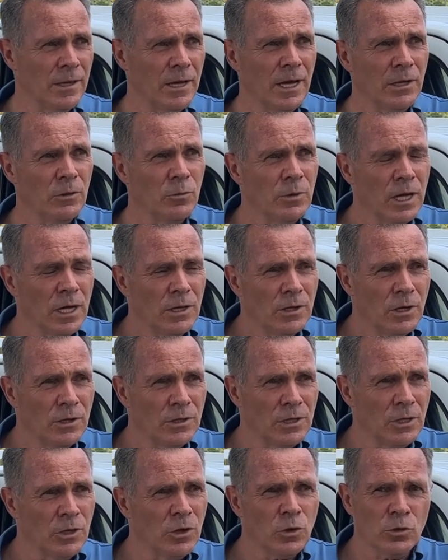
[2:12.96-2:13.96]
and we are
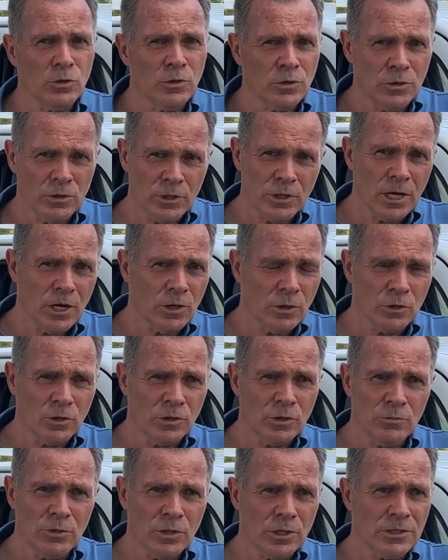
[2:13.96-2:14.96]
not alone. Our
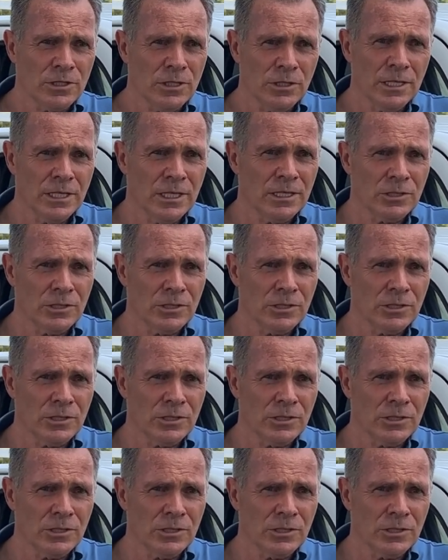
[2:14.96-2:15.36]
university